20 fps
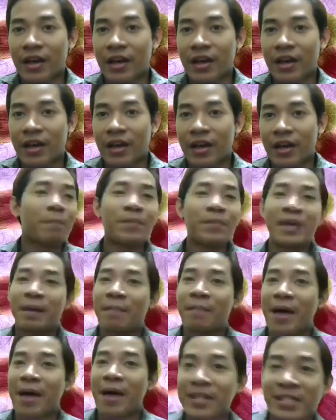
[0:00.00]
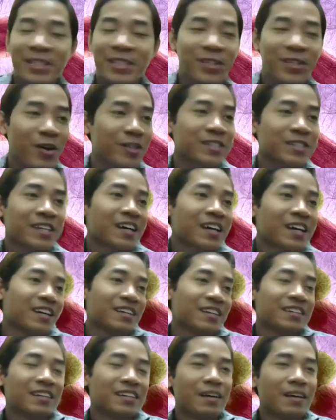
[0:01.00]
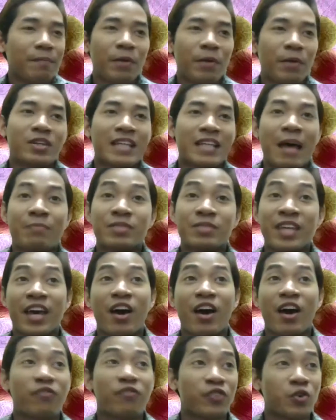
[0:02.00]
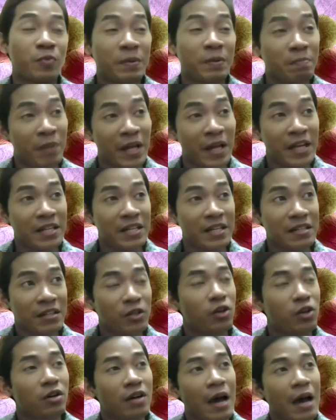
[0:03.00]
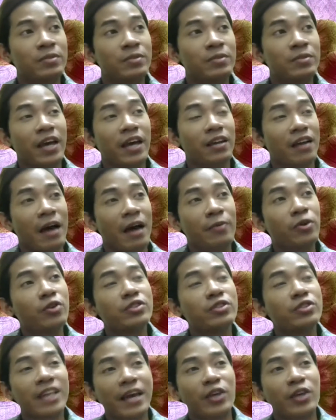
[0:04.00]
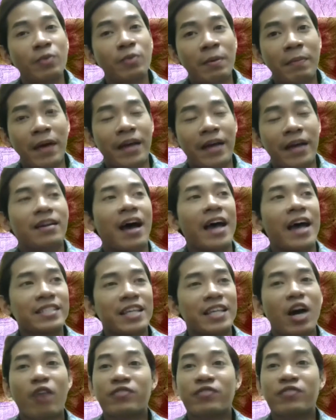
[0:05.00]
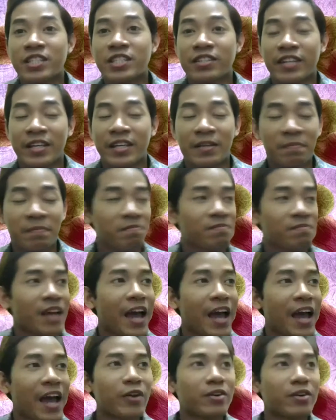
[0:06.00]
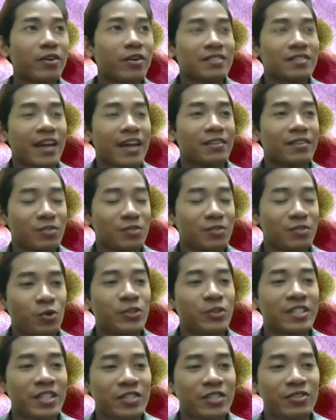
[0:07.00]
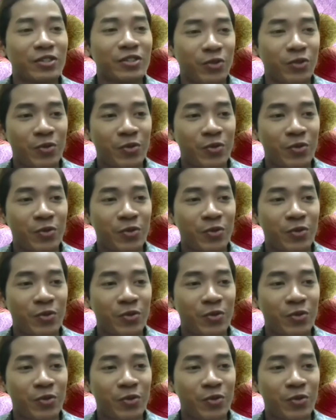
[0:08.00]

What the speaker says: I cannot be a medical doctor because I'm scared of human blood. No, I'm scared. I don't scare human blood. I'm scared of surgery. I cannot stand doing surgery to human.